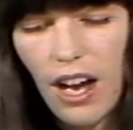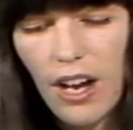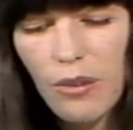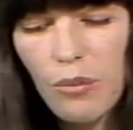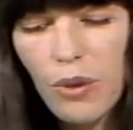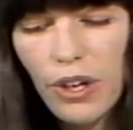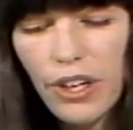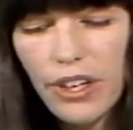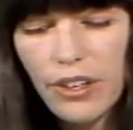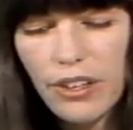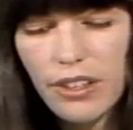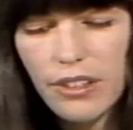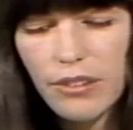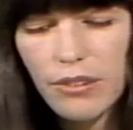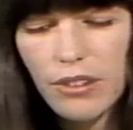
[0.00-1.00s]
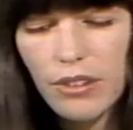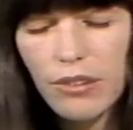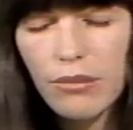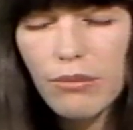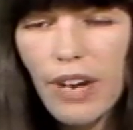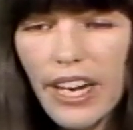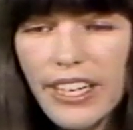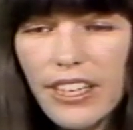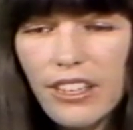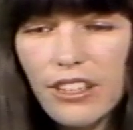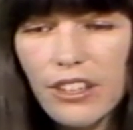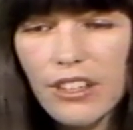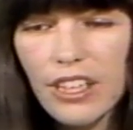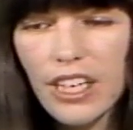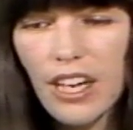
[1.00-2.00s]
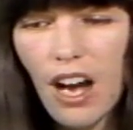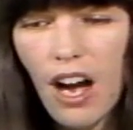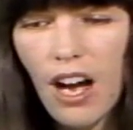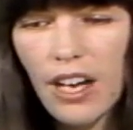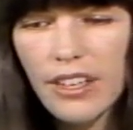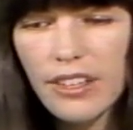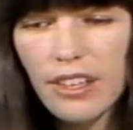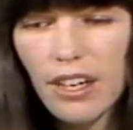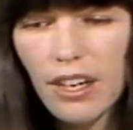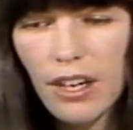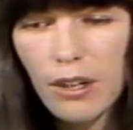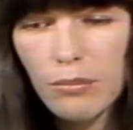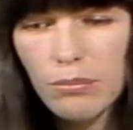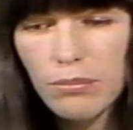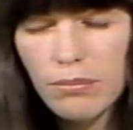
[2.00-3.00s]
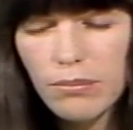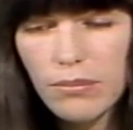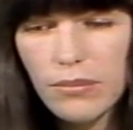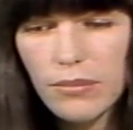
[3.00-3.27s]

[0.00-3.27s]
I work regularly on um,